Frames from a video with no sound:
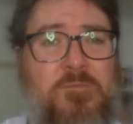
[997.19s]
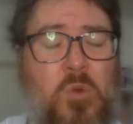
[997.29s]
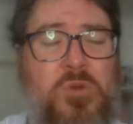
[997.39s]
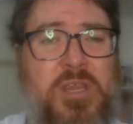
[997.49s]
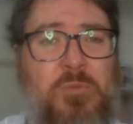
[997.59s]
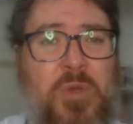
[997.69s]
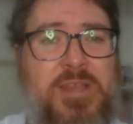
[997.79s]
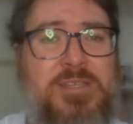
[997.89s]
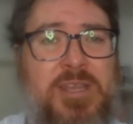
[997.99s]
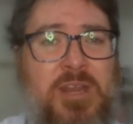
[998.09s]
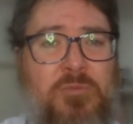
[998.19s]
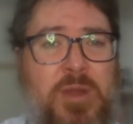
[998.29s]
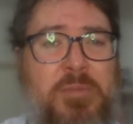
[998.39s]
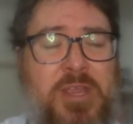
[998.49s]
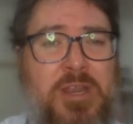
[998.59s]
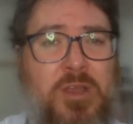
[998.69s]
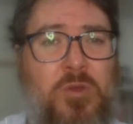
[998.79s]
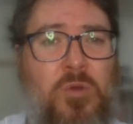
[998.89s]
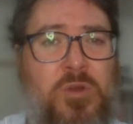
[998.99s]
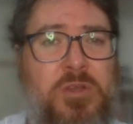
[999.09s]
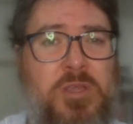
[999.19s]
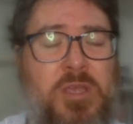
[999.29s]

to get a remedy in a court.